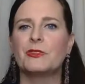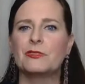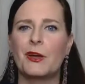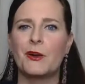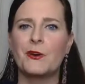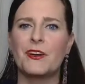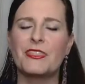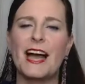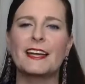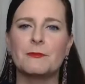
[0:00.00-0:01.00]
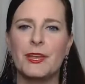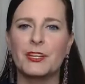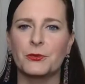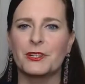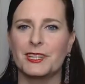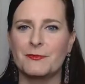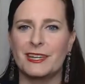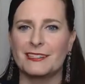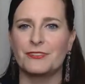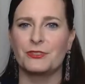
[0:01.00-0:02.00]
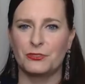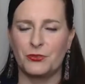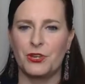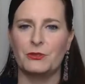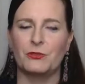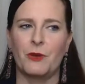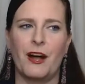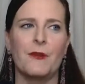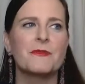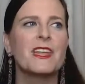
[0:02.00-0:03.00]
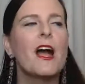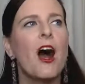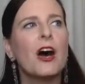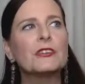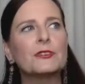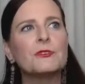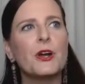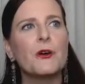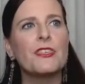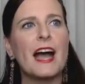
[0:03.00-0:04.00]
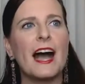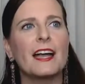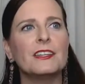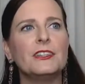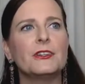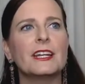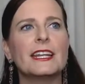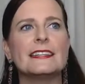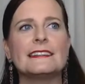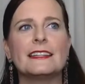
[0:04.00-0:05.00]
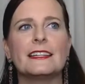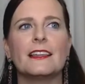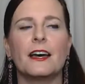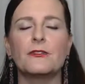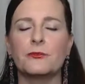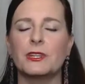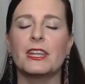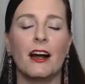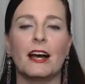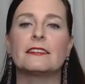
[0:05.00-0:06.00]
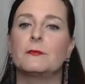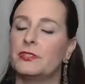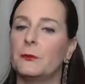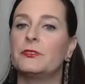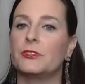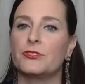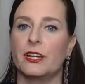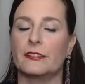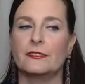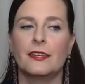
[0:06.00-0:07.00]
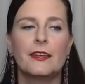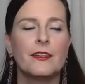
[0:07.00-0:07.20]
So that can make a really big difference for you as well. Also know that you're going to see a lot of really awesome tips and tricks.